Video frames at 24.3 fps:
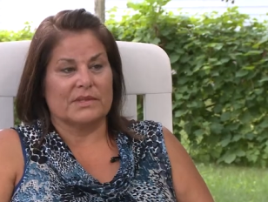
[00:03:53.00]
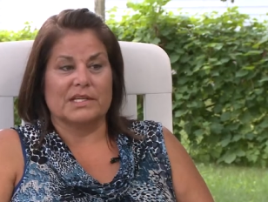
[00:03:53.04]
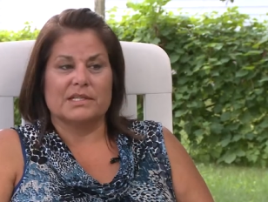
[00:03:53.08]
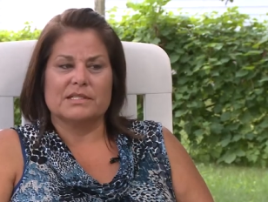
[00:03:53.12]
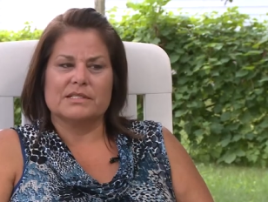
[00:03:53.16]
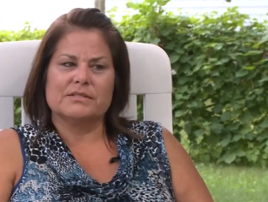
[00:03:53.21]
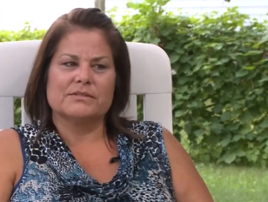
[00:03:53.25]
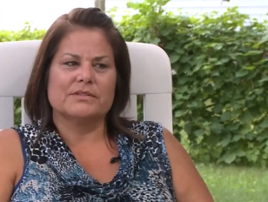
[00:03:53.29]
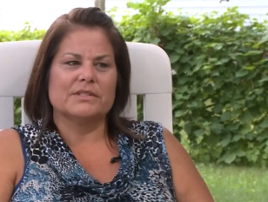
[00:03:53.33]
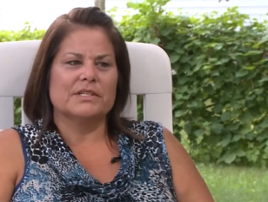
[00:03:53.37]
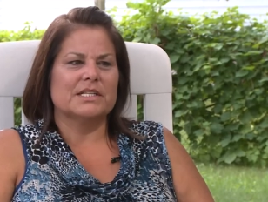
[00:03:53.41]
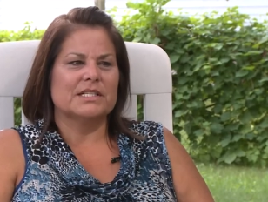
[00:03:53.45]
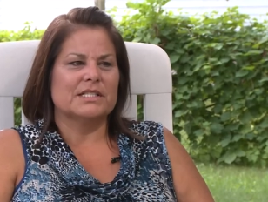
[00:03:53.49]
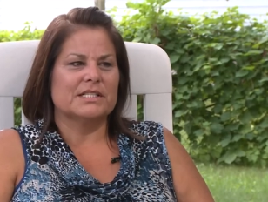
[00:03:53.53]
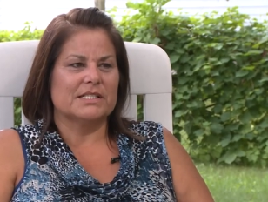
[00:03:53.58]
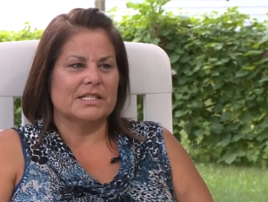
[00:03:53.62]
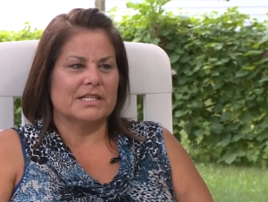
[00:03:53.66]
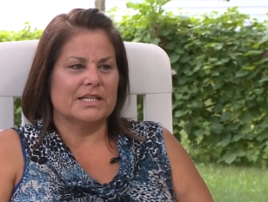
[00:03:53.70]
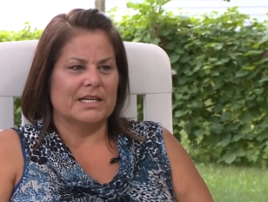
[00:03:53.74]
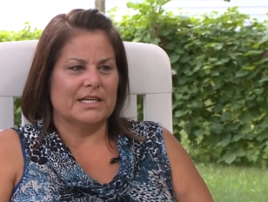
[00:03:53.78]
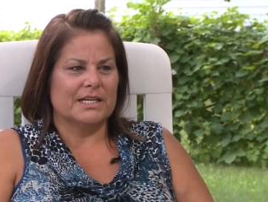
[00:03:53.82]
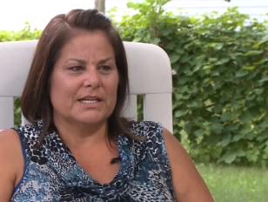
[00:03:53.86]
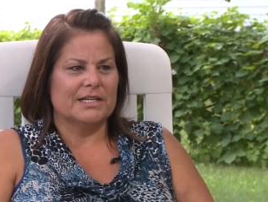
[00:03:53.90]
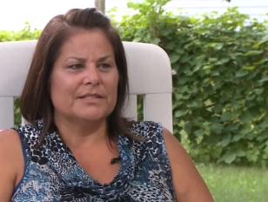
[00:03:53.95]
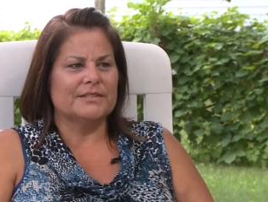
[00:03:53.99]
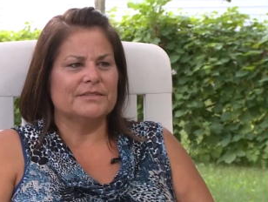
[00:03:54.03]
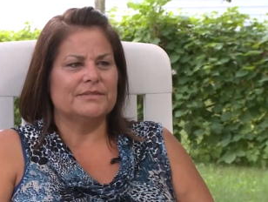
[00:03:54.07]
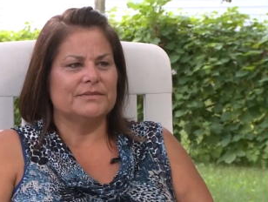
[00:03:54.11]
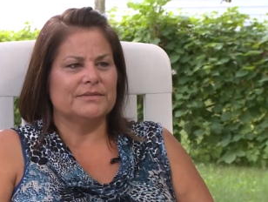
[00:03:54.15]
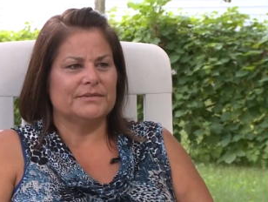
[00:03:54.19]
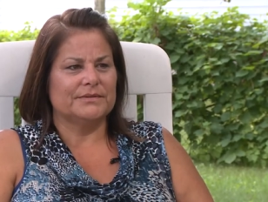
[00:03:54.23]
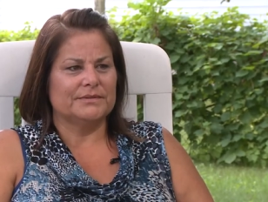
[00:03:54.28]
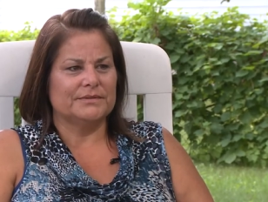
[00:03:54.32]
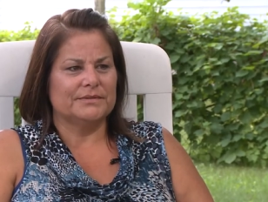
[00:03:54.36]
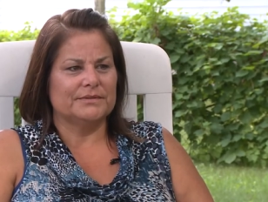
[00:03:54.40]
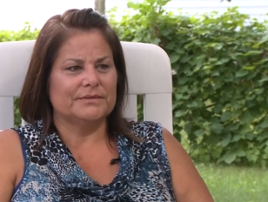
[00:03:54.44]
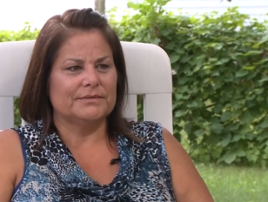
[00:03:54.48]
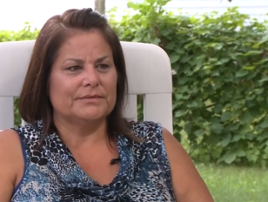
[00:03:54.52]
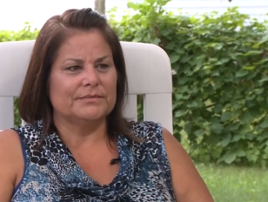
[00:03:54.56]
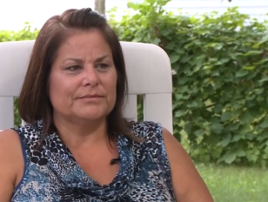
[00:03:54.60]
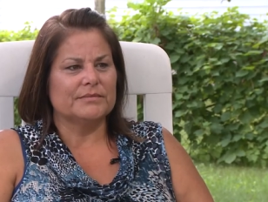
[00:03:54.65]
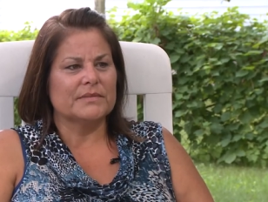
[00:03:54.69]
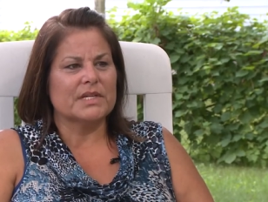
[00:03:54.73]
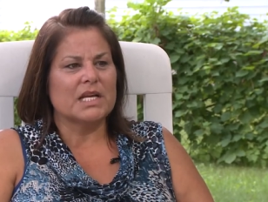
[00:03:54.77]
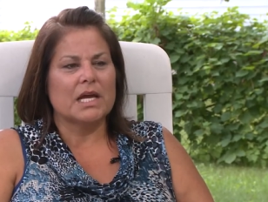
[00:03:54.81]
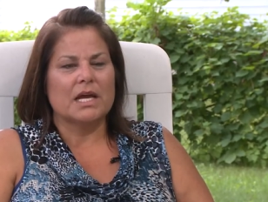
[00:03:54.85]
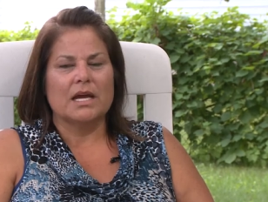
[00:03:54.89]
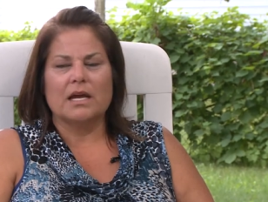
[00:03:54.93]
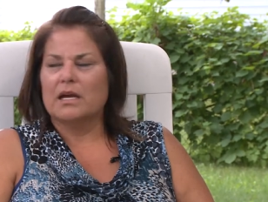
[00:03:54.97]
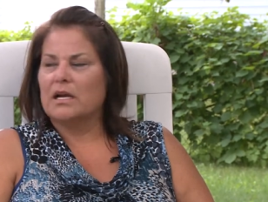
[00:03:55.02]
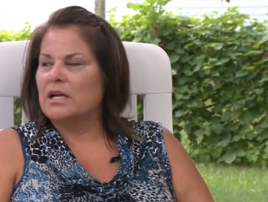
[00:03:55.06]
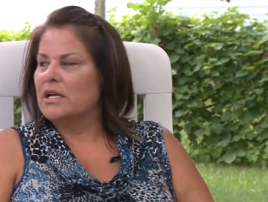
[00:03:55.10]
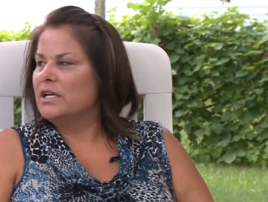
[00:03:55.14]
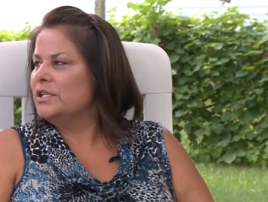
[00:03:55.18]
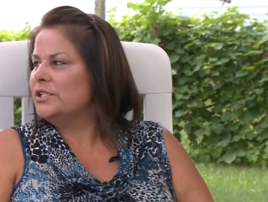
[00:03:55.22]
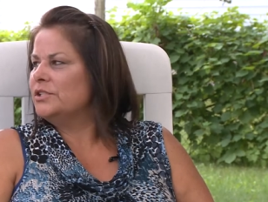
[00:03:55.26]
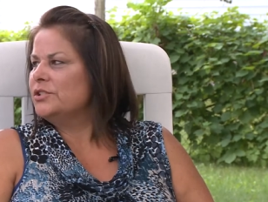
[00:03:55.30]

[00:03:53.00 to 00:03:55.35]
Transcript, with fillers: situation here. It, yeah. It's